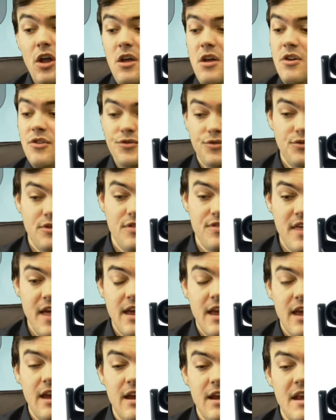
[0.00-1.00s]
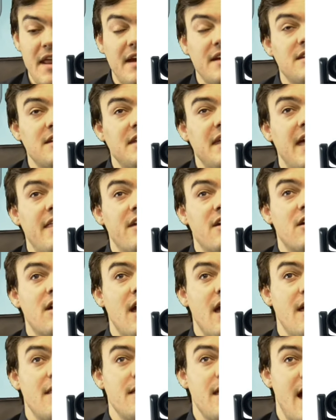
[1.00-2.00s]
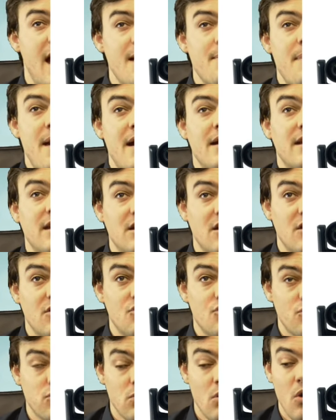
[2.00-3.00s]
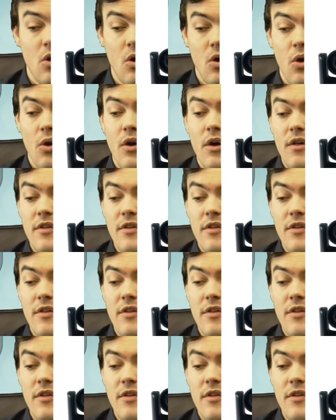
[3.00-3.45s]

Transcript: so that they can connect together and the iPad can control